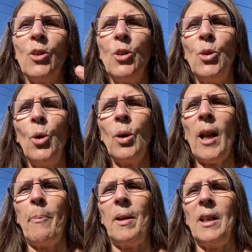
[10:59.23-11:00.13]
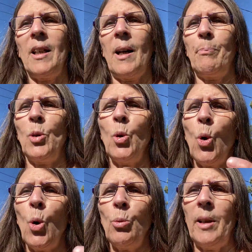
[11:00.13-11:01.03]
you're lapping it up.
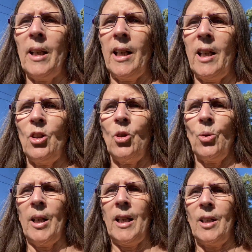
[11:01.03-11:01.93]
You're really enjoying